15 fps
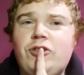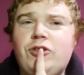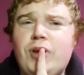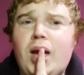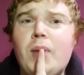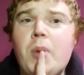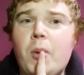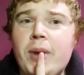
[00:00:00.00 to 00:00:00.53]

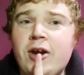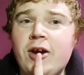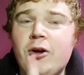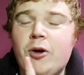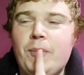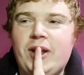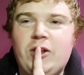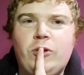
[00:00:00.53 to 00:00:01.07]
I'm a weirdo,
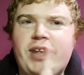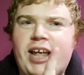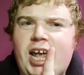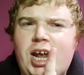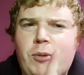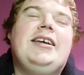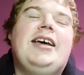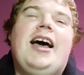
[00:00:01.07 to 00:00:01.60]
but don't tell
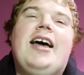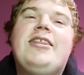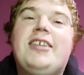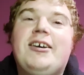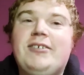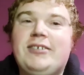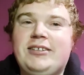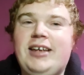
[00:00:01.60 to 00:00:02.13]
anyone. And there
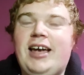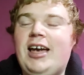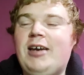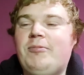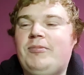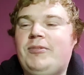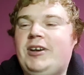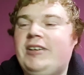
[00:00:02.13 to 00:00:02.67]
was
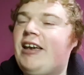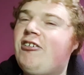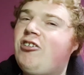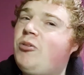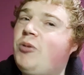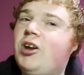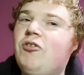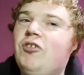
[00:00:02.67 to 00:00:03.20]
time, because I used to
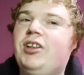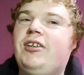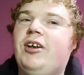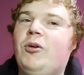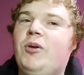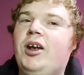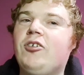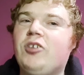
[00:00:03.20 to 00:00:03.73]
work in retail
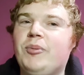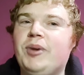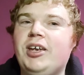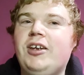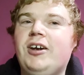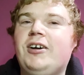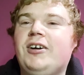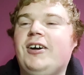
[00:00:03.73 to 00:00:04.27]
when I was a bit
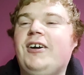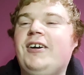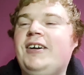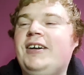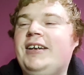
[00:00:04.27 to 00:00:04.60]
younger,